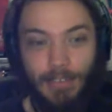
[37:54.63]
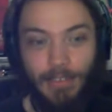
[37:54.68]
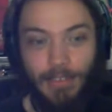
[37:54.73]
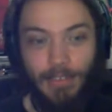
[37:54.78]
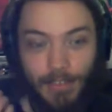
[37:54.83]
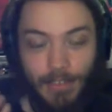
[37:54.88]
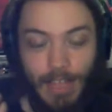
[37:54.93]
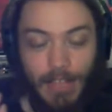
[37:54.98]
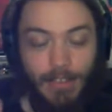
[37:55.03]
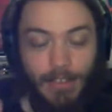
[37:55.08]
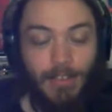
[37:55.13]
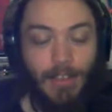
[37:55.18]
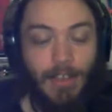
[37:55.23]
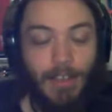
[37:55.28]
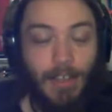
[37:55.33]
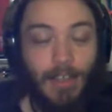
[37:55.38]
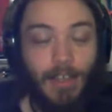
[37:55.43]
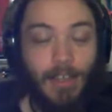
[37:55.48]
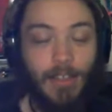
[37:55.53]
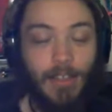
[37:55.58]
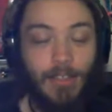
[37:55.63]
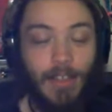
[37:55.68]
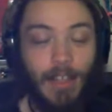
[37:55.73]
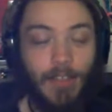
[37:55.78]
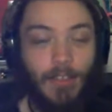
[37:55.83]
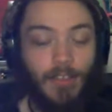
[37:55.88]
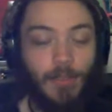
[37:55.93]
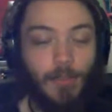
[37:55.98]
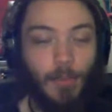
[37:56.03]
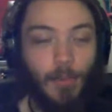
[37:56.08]
his
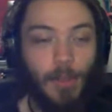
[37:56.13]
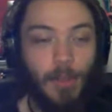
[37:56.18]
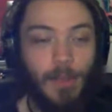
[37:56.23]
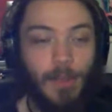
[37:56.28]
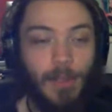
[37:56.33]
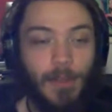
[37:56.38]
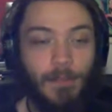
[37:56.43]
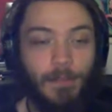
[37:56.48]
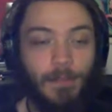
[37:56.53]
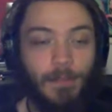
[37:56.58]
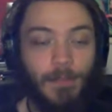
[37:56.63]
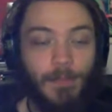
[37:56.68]
dentist appointment,